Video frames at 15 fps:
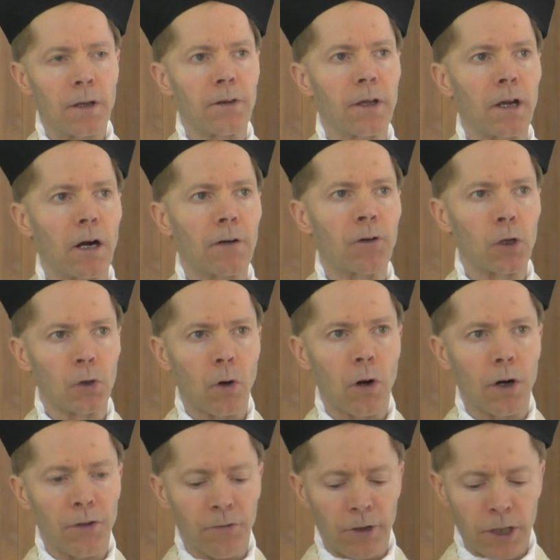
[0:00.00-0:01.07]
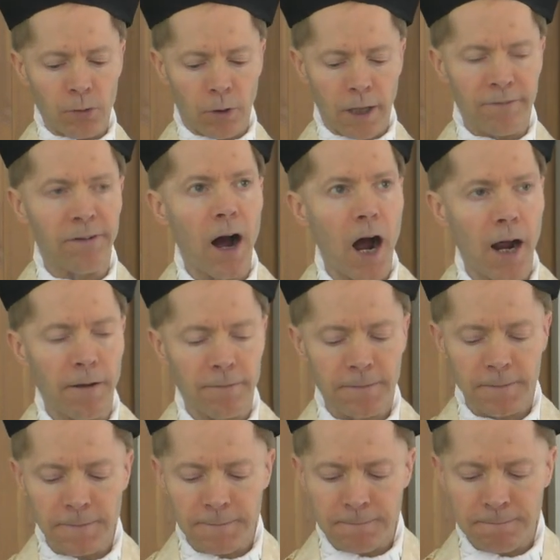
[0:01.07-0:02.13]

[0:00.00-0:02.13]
in the year of our Lord 325.